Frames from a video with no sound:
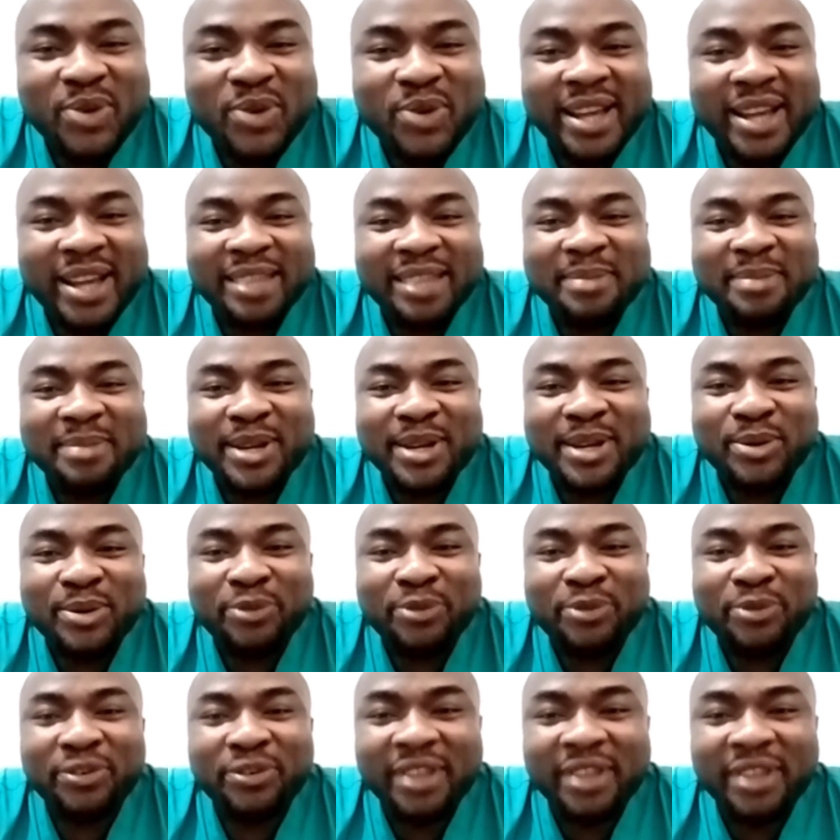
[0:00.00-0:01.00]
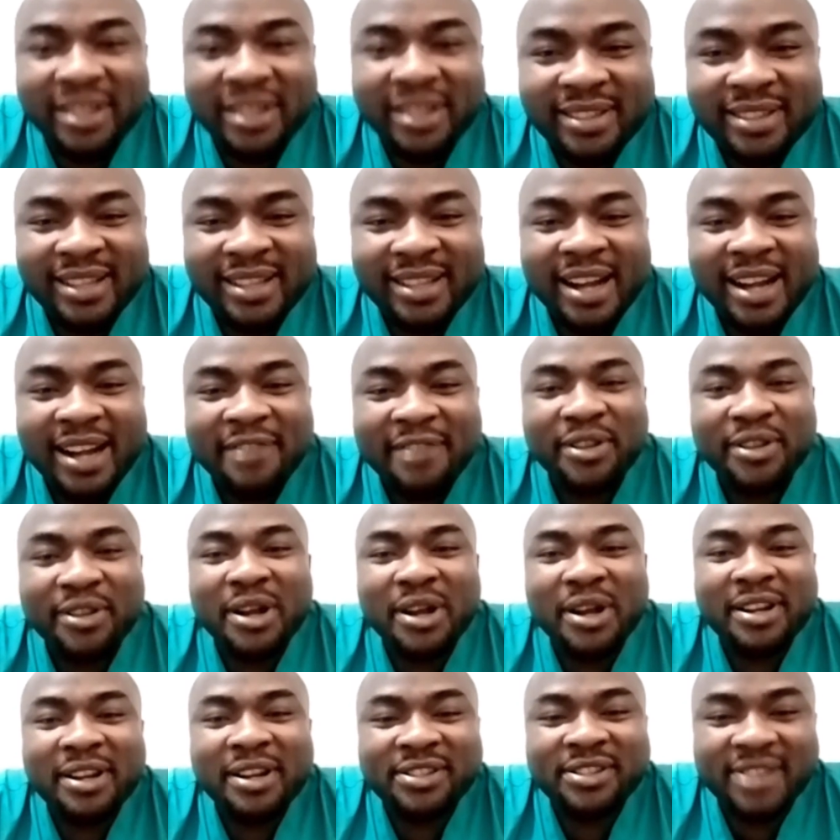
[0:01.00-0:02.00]
in the medical field that have the
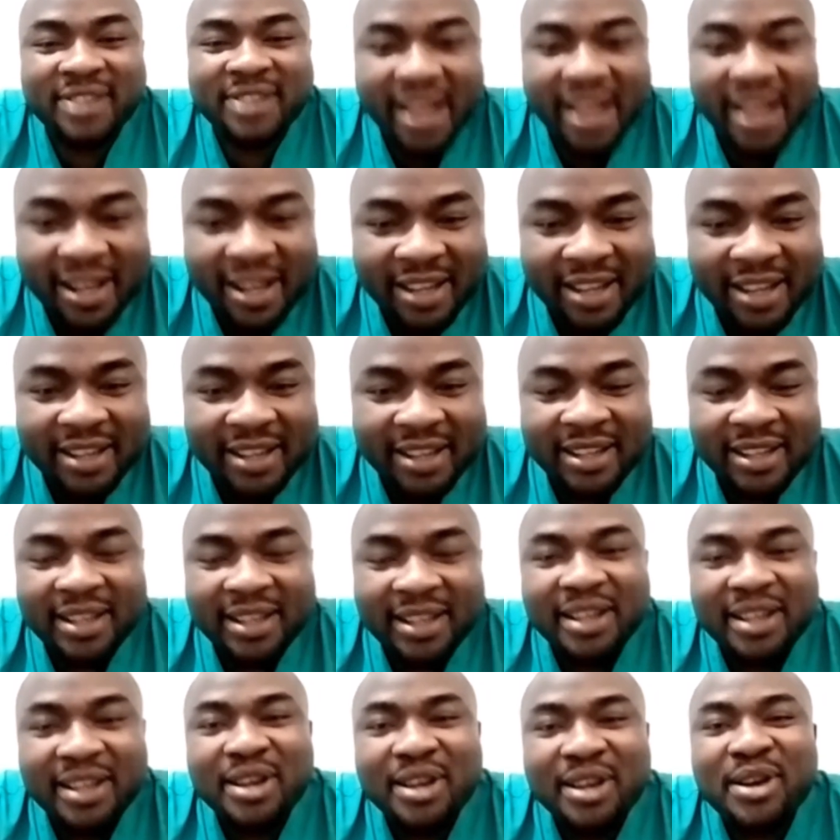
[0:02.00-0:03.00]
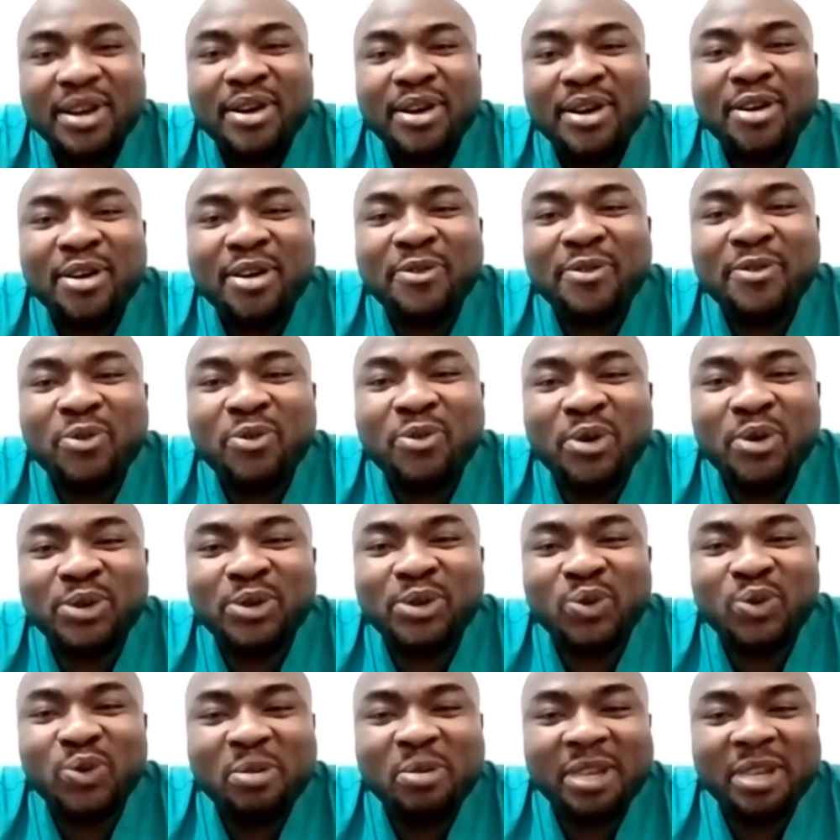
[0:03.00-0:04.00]
understanding of
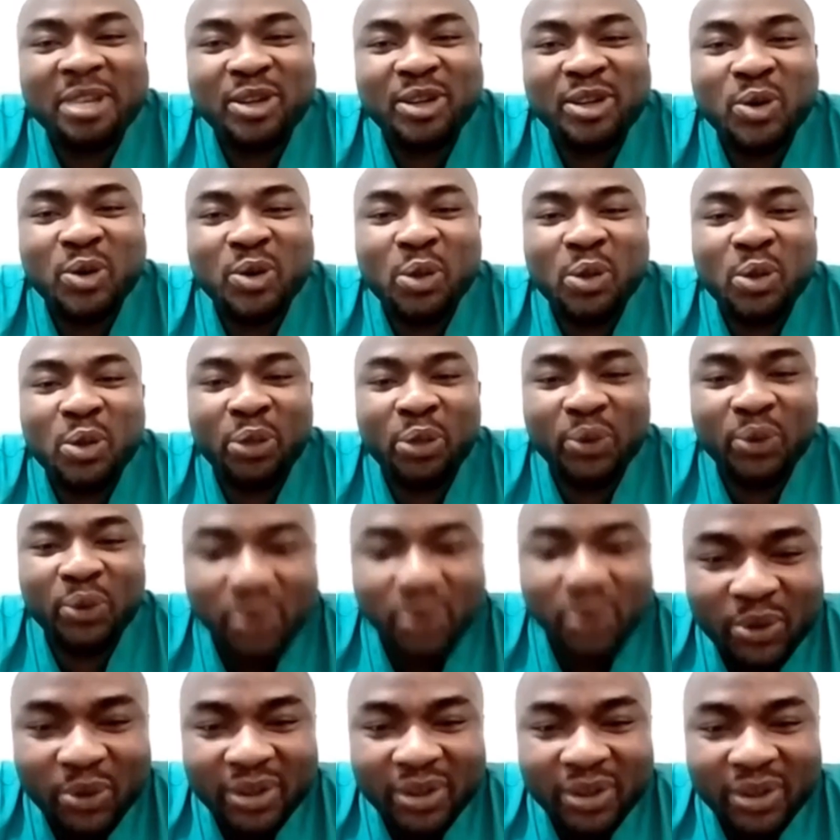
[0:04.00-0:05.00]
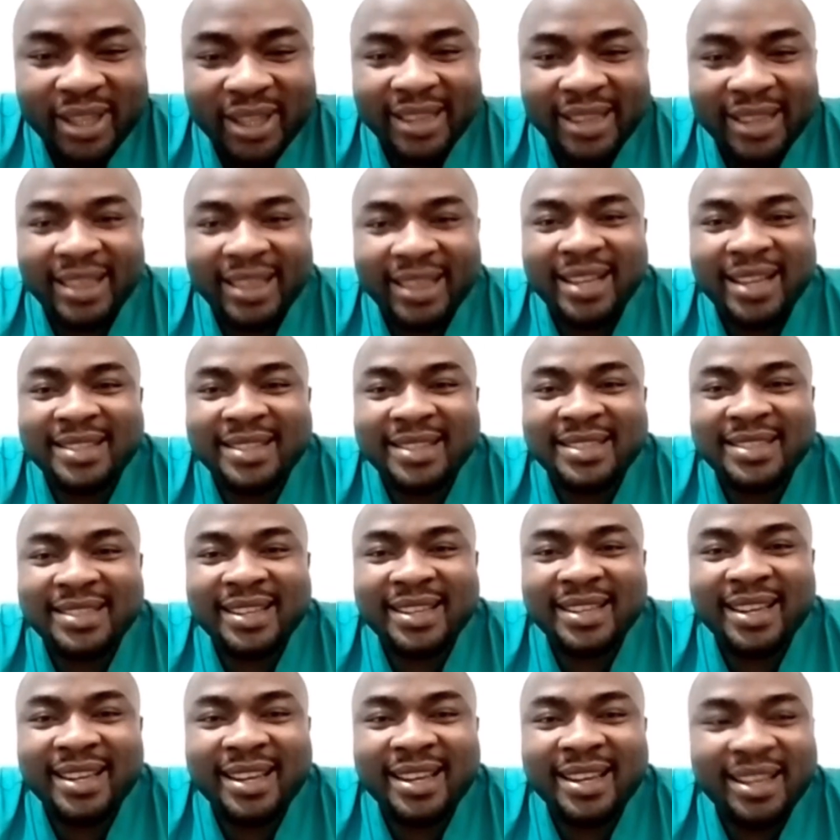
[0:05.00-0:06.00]
what women go through in that
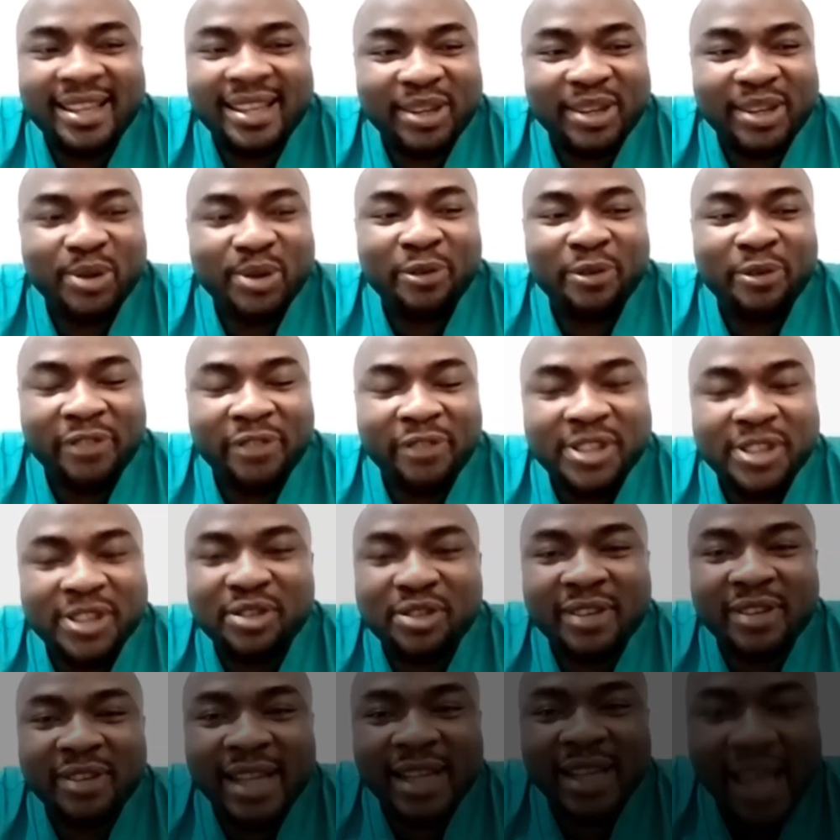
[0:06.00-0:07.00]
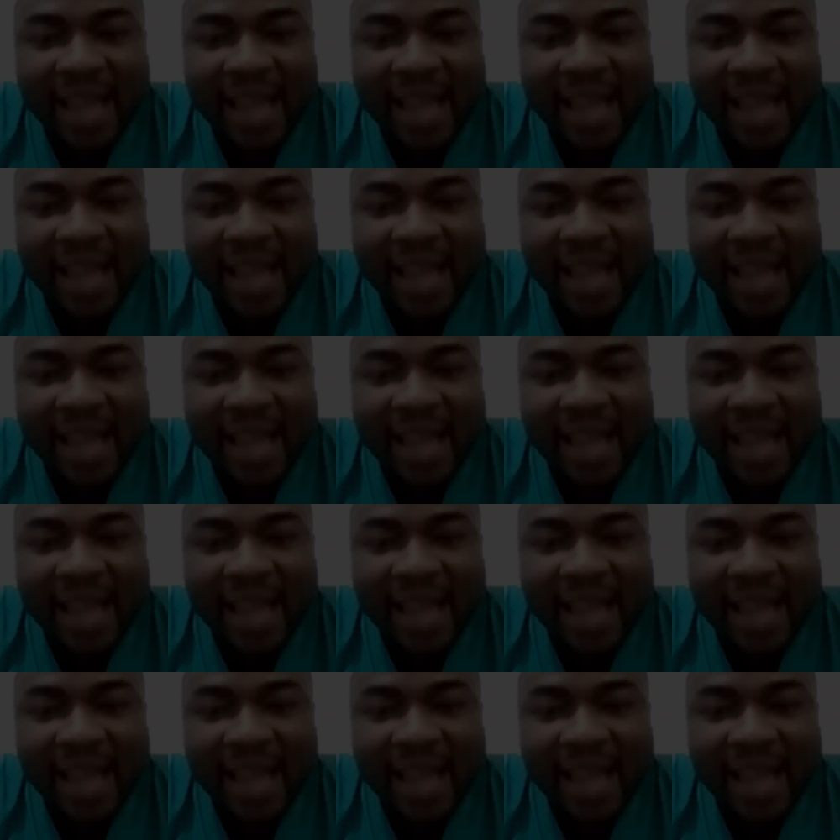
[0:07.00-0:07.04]
phase of their